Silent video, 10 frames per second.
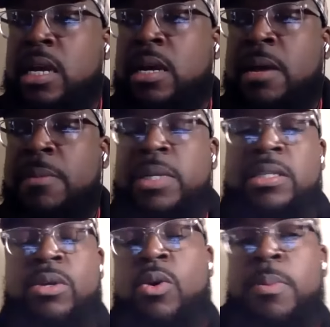uh,
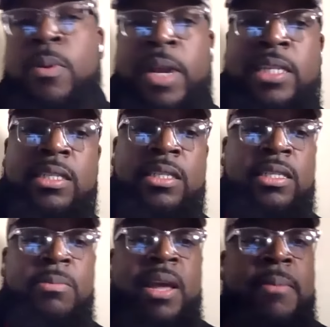companies and corporations
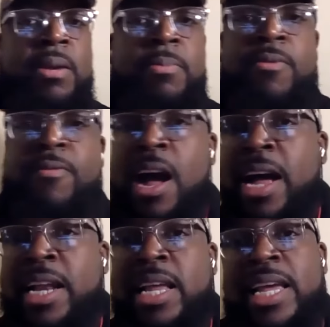to be able to
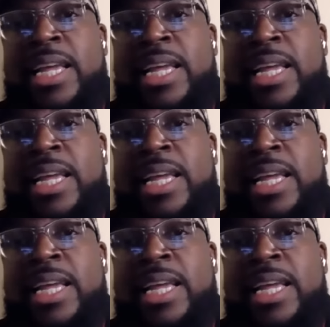provide